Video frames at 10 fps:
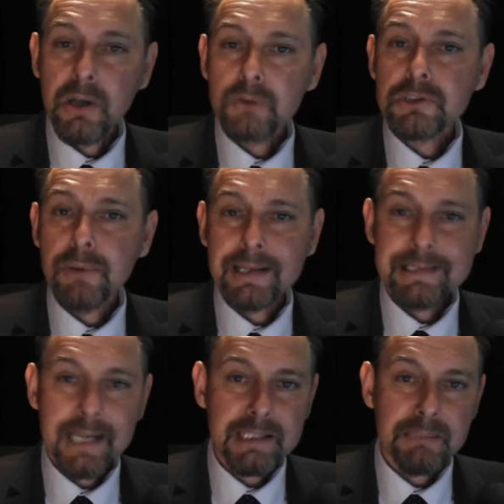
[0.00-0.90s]
not to
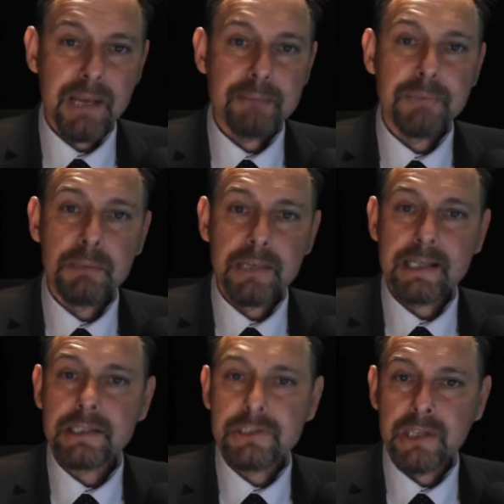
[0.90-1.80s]
exacerbate
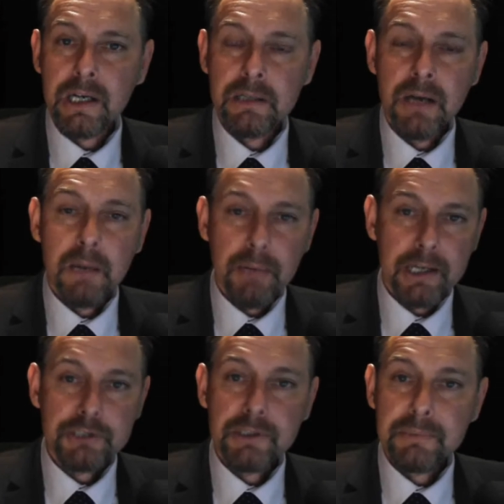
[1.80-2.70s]
public concern by
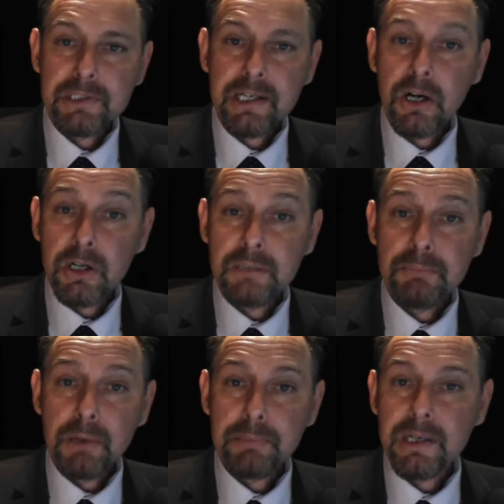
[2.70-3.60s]
attributing
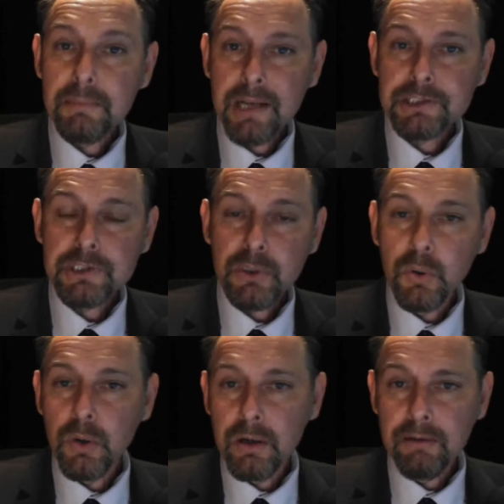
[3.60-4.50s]
unpopular measures or